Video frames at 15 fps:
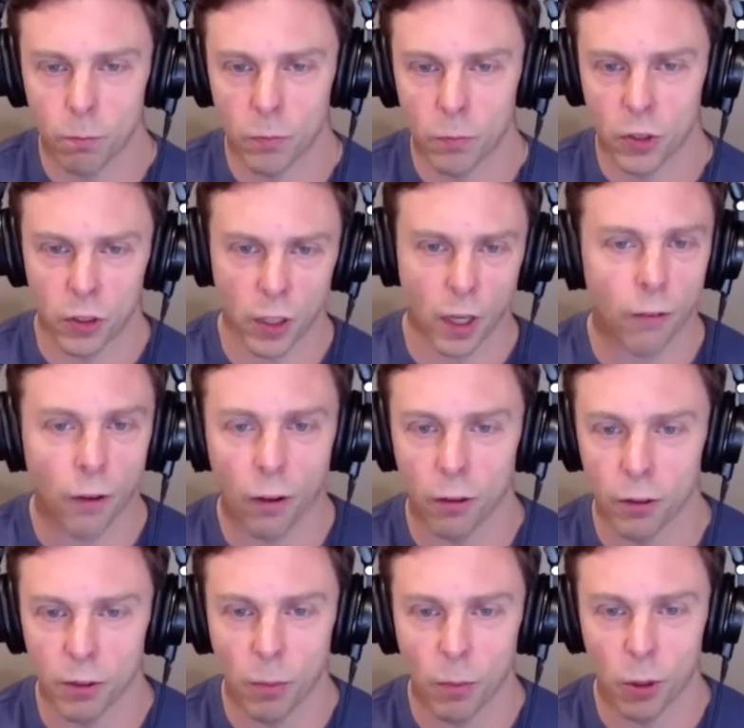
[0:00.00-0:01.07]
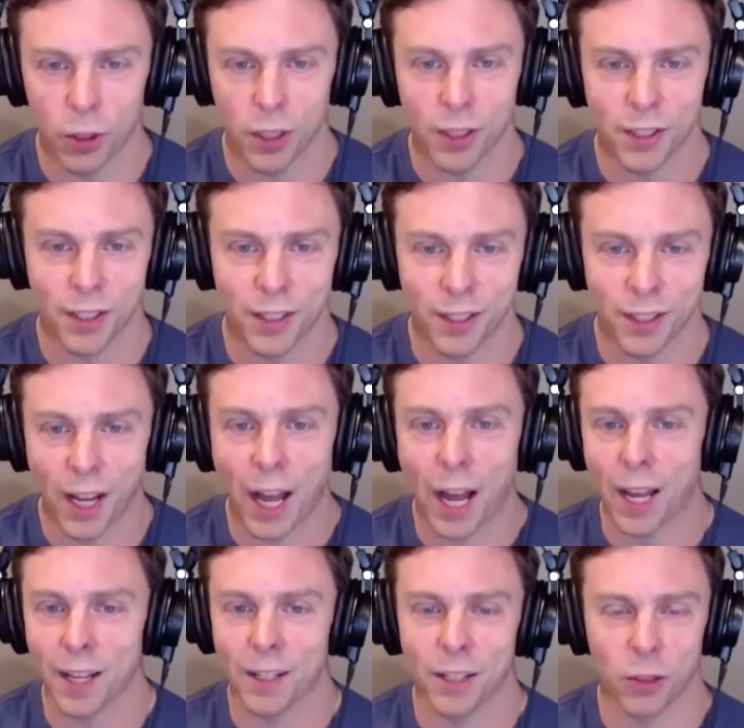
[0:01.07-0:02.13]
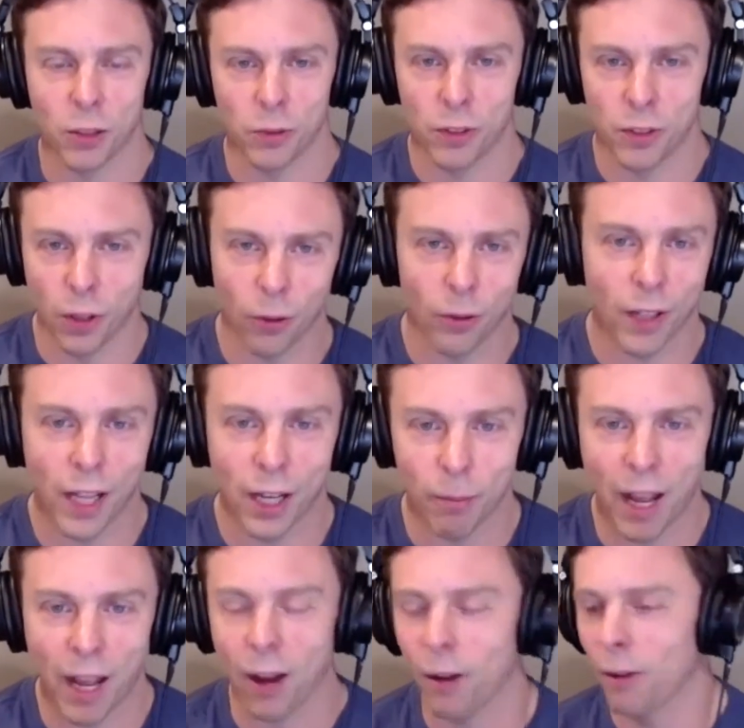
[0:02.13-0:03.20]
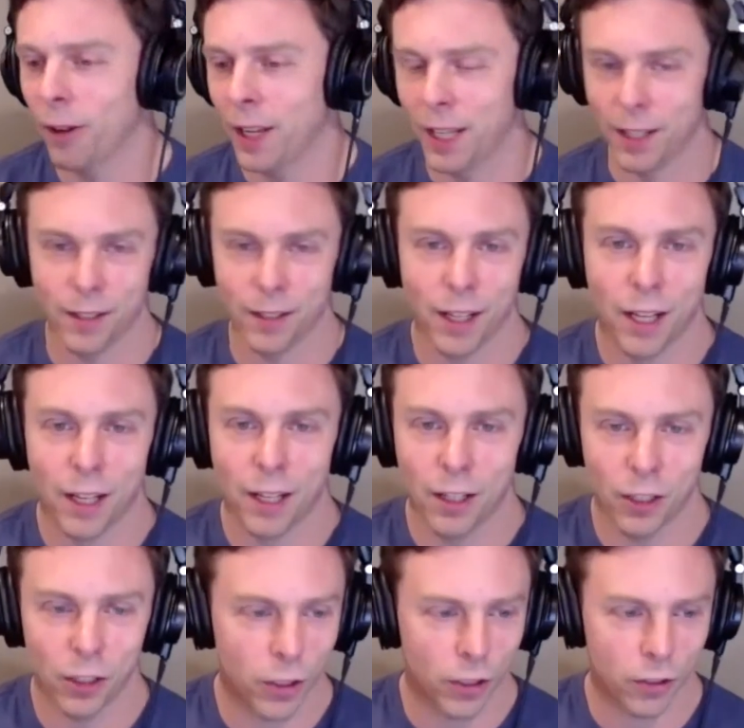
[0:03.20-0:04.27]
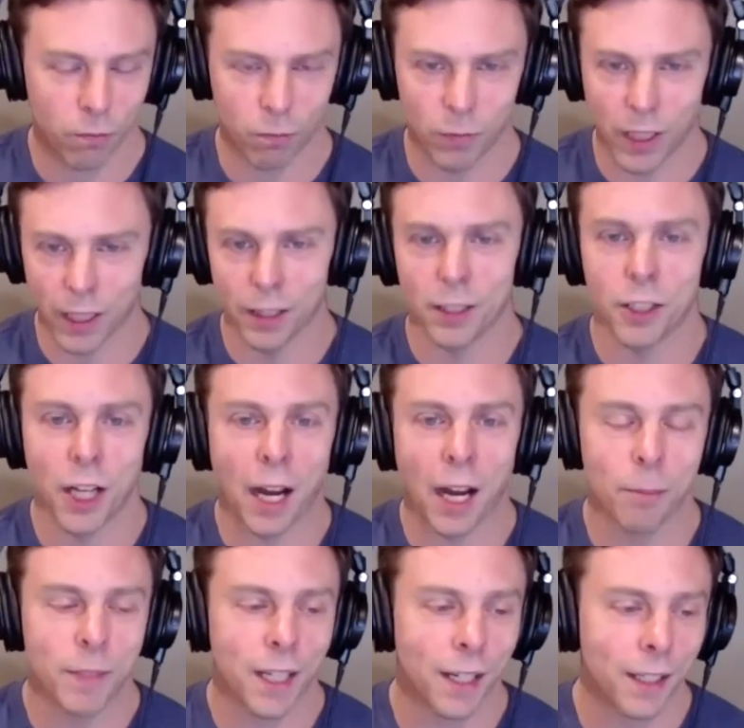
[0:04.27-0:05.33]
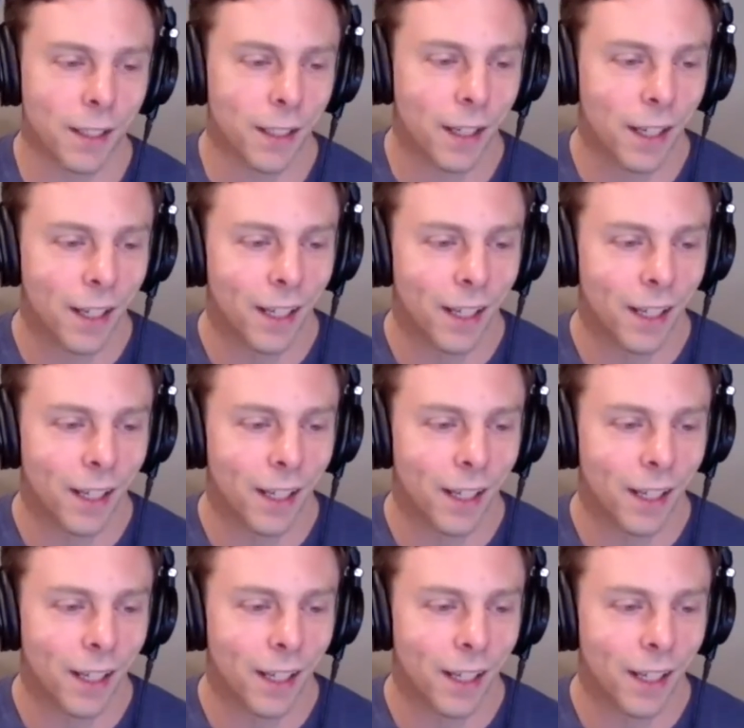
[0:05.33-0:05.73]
stuff all those emotions inside and you don't let them out and you just get the job done